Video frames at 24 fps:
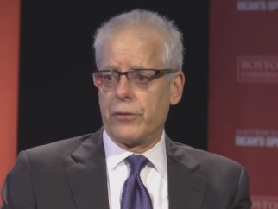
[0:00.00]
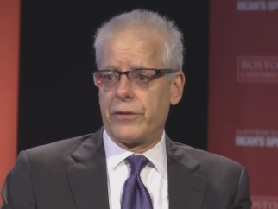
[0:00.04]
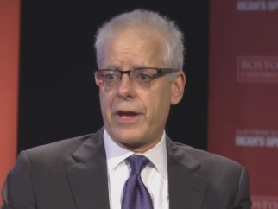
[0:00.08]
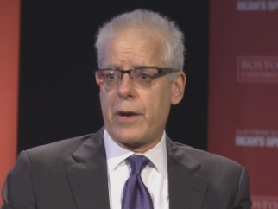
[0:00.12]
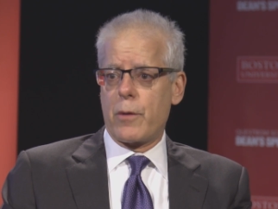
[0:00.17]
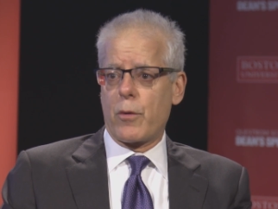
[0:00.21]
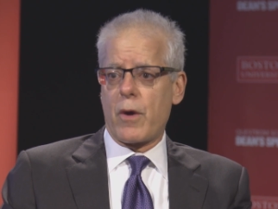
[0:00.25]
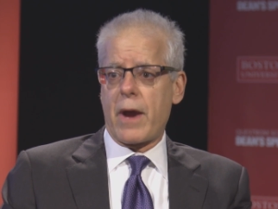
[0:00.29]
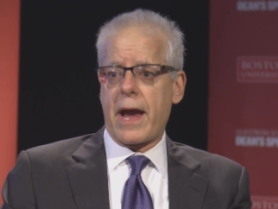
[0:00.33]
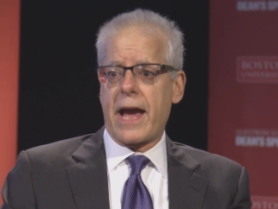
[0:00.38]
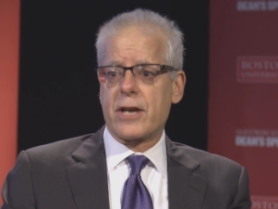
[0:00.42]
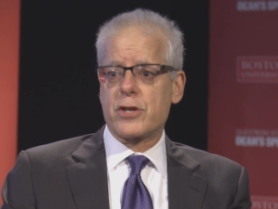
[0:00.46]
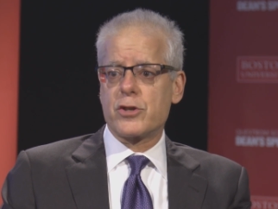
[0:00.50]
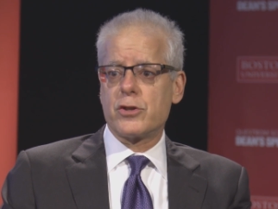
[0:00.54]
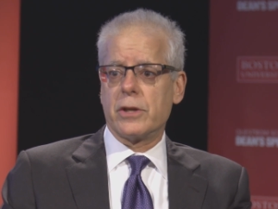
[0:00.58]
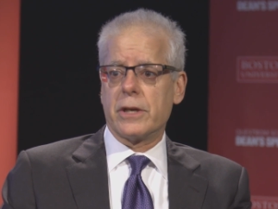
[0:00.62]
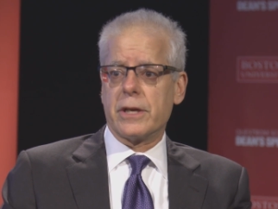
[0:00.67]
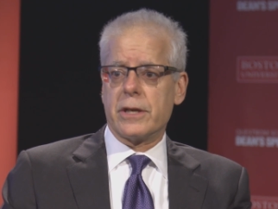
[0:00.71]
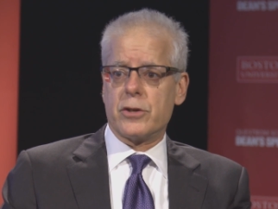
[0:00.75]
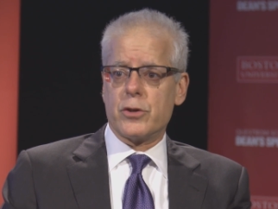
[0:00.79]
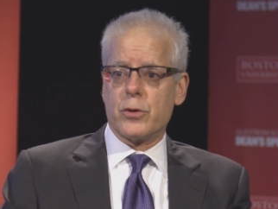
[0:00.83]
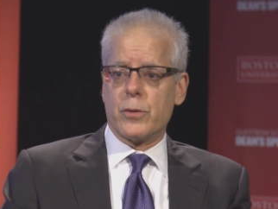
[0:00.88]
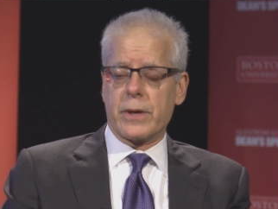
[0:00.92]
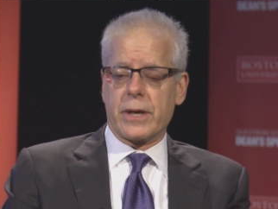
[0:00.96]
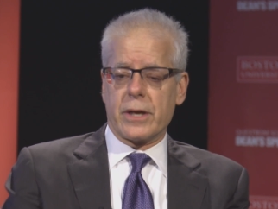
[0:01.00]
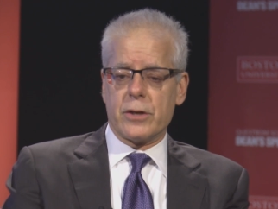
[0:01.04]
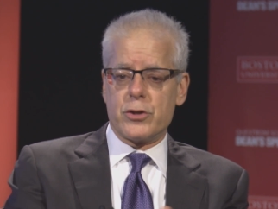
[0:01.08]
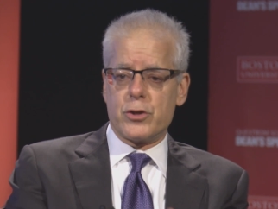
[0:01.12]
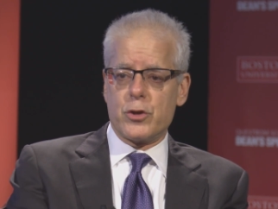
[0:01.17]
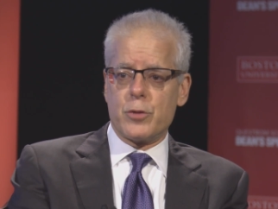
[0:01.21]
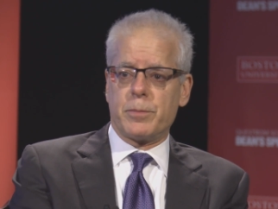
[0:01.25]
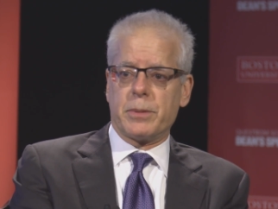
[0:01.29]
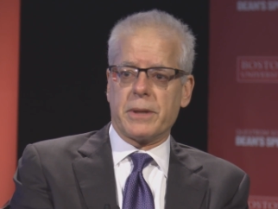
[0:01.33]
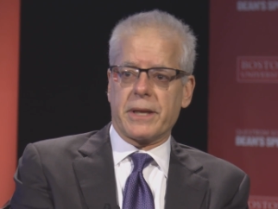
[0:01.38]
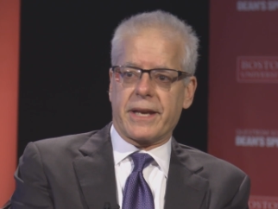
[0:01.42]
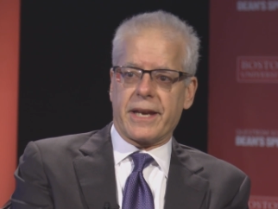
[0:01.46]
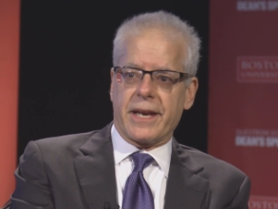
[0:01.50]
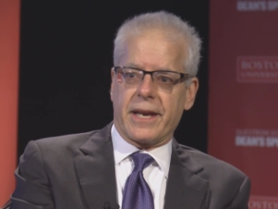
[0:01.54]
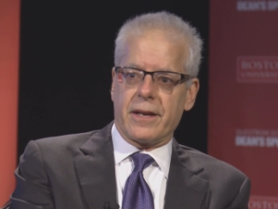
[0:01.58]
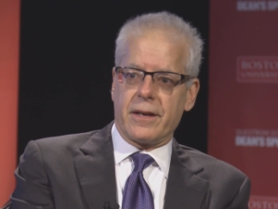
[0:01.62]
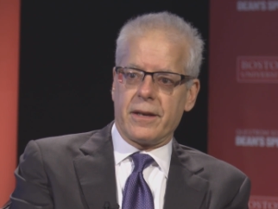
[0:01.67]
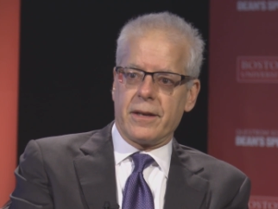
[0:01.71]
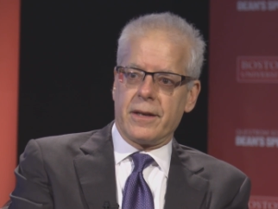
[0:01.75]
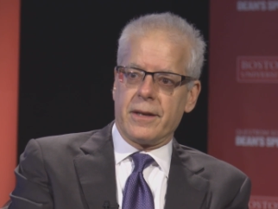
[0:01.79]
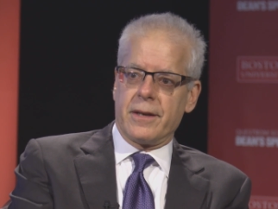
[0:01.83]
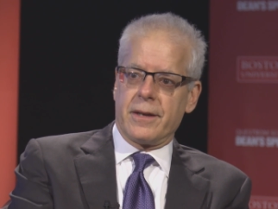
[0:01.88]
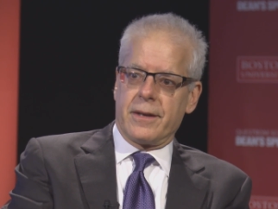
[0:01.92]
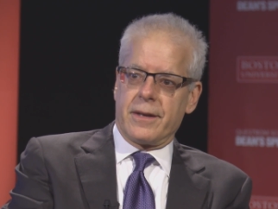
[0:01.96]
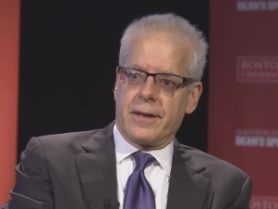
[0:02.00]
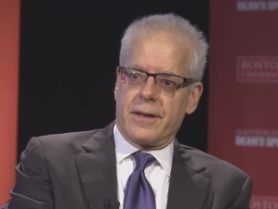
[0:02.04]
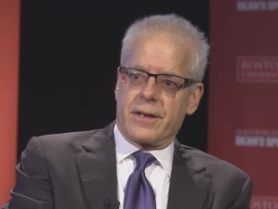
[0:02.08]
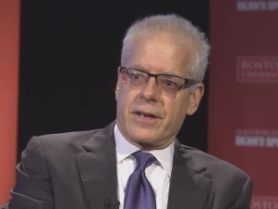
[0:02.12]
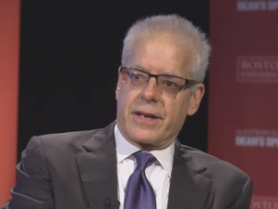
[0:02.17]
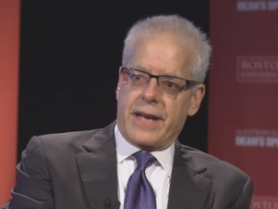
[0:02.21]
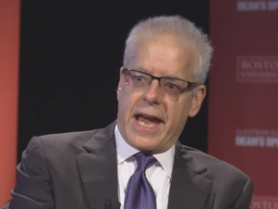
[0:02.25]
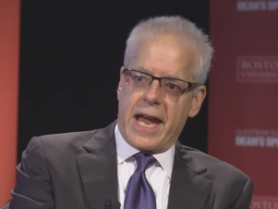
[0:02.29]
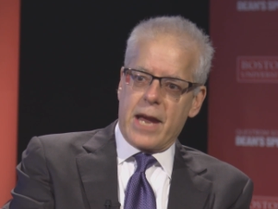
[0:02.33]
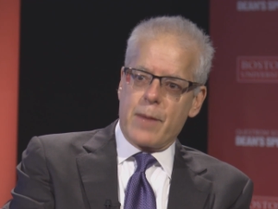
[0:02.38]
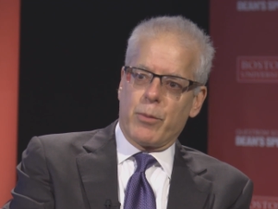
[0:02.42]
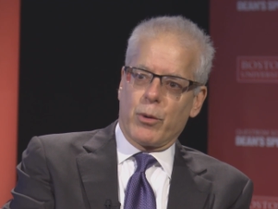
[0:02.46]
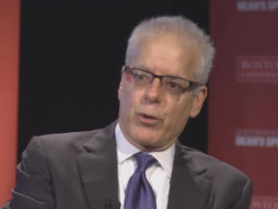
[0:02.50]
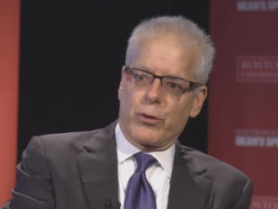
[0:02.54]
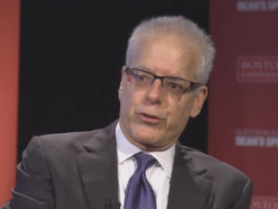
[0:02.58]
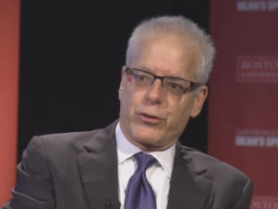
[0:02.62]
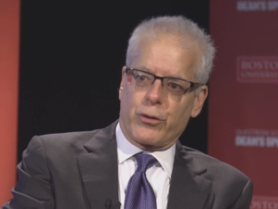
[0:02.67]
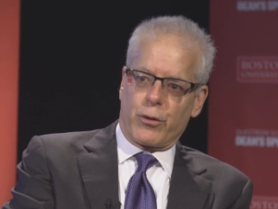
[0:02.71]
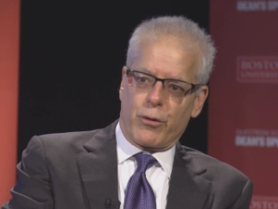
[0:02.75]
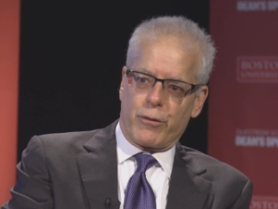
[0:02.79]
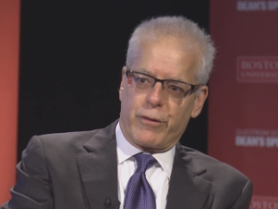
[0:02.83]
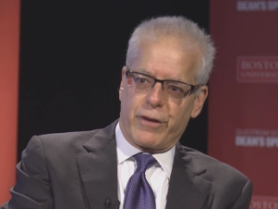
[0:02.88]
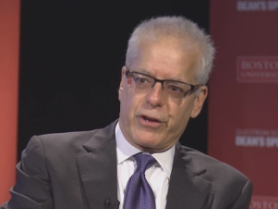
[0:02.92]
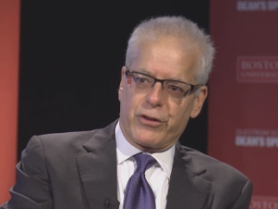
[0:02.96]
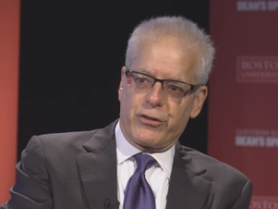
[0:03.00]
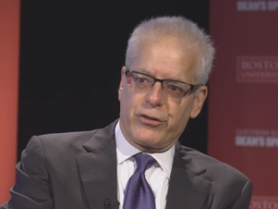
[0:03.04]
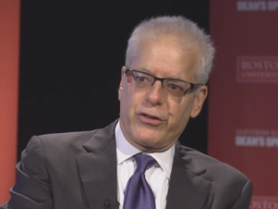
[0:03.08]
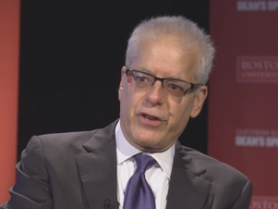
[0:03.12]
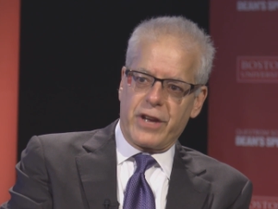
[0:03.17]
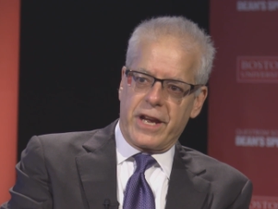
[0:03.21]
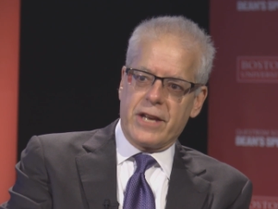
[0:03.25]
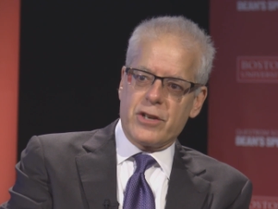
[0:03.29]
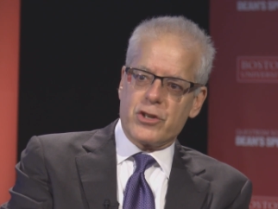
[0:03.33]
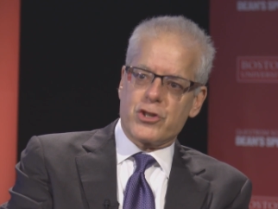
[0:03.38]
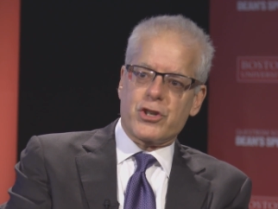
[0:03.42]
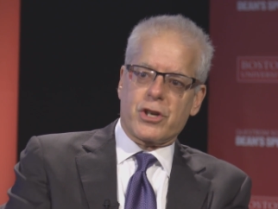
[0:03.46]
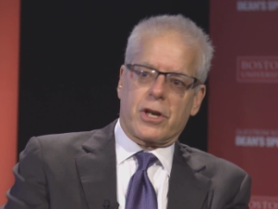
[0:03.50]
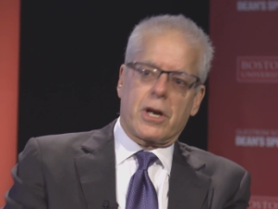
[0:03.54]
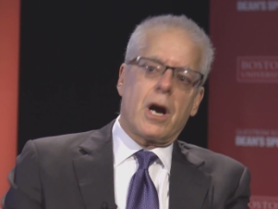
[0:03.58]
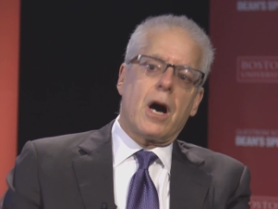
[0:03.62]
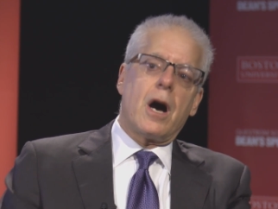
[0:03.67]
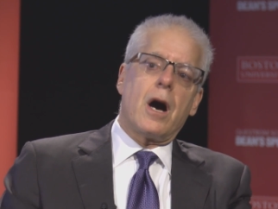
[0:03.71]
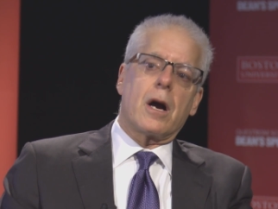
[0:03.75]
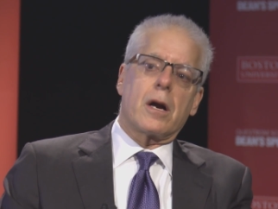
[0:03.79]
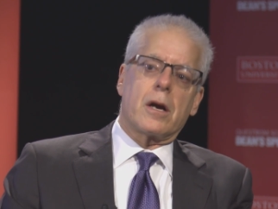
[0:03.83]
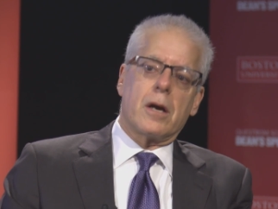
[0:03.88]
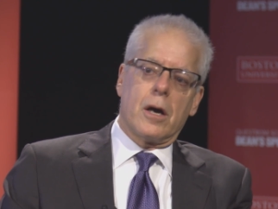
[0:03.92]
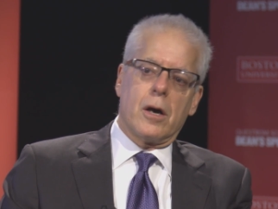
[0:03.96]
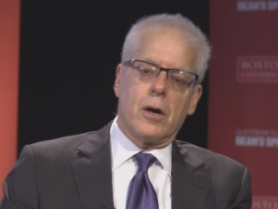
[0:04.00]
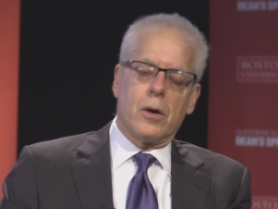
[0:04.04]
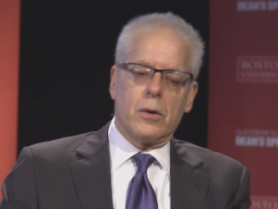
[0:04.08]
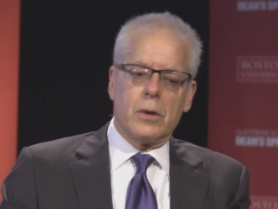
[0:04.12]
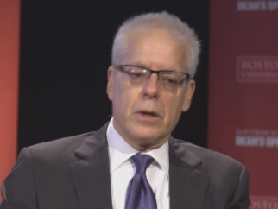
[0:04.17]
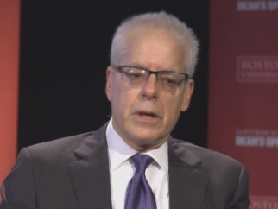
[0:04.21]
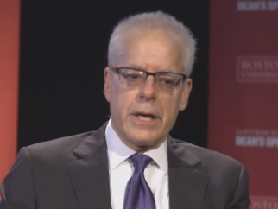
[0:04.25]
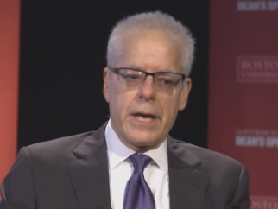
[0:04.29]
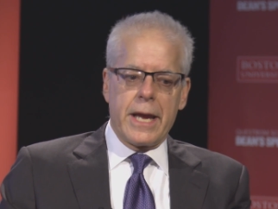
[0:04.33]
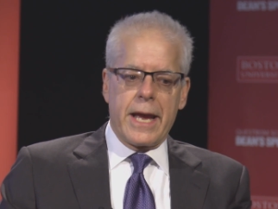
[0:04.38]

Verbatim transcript: They were actually doing a duplicate cable service in Chicago,